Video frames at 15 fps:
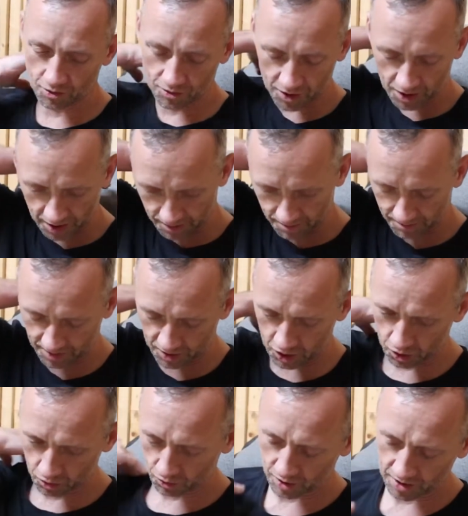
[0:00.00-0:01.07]
Now my
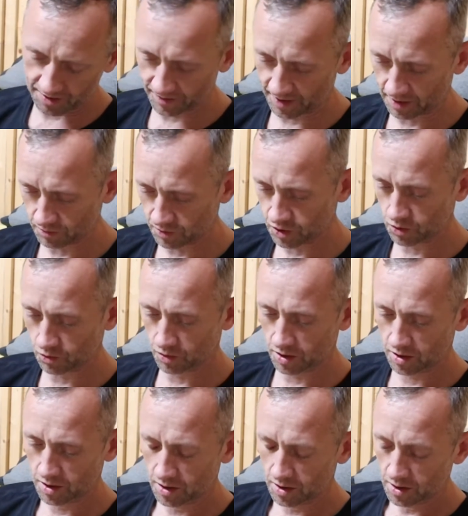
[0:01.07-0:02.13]
shoulders and everything was sore.
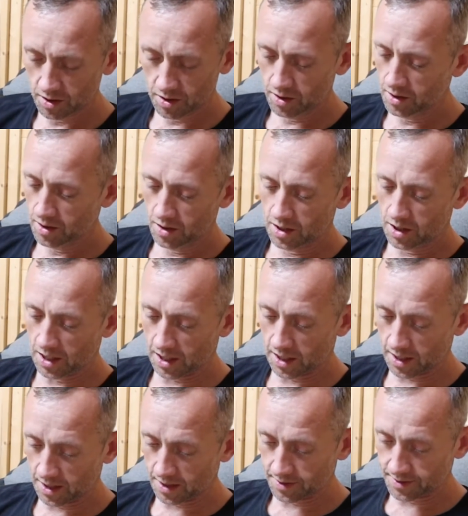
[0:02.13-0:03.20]

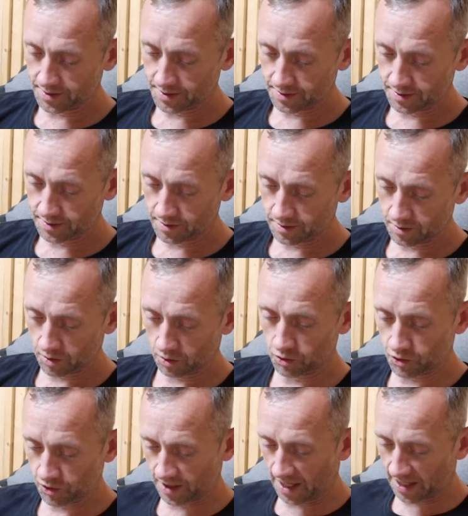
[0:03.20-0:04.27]
And oh,
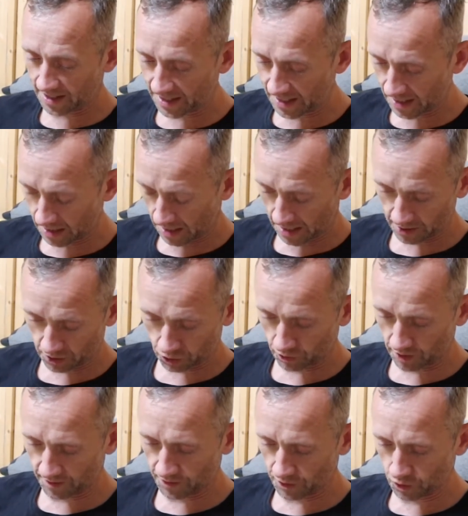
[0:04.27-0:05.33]
dragalge! I don't
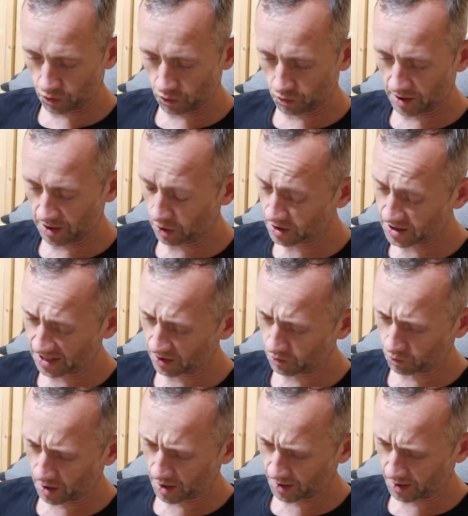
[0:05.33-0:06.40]
even know. It looks like
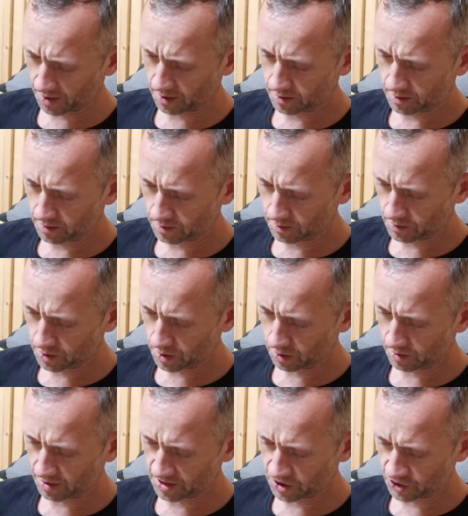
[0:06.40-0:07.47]
water. No,
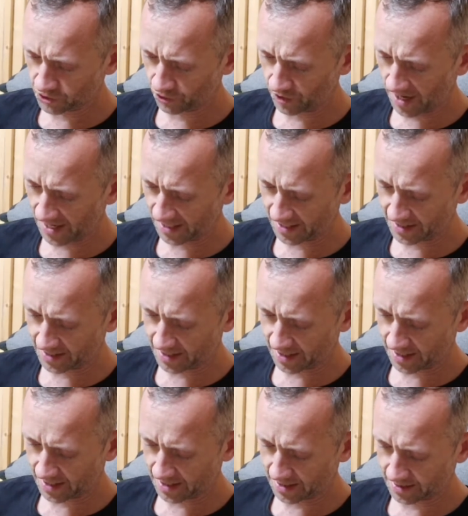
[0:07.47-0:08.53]
it's dragon.
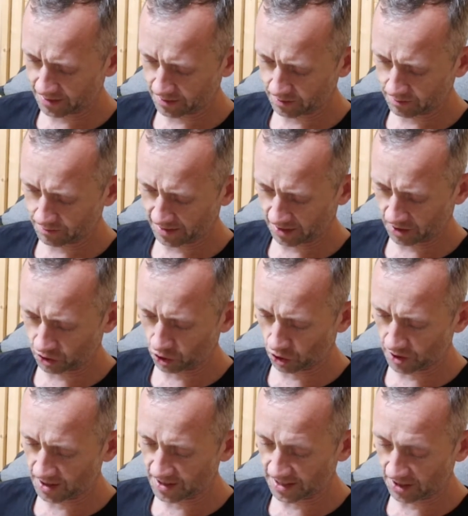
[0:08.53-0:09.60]
Uh, oh my
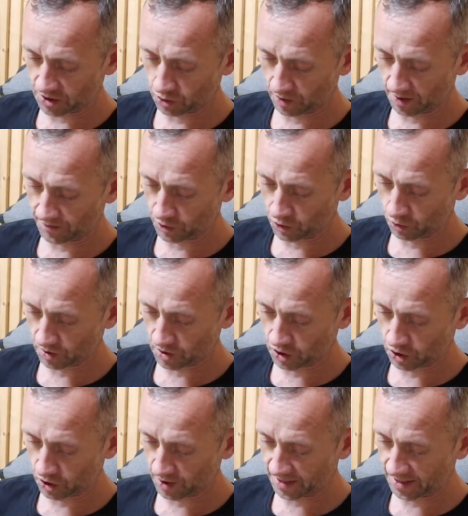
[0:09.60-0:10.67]
goodness! I don't even know what's
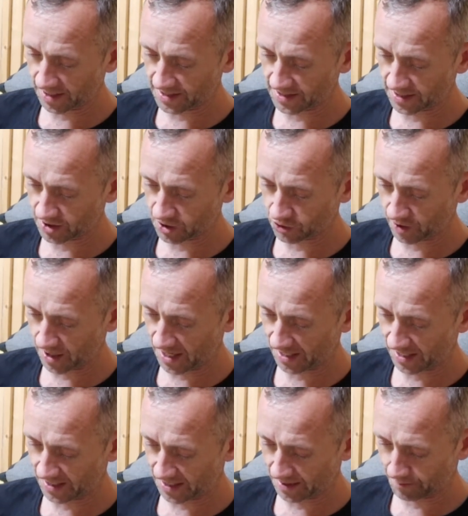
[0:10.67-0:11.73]
good against it.
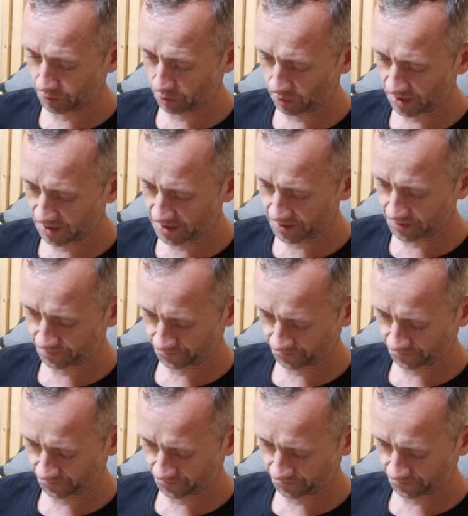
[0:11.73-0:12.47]
Dragon and poison.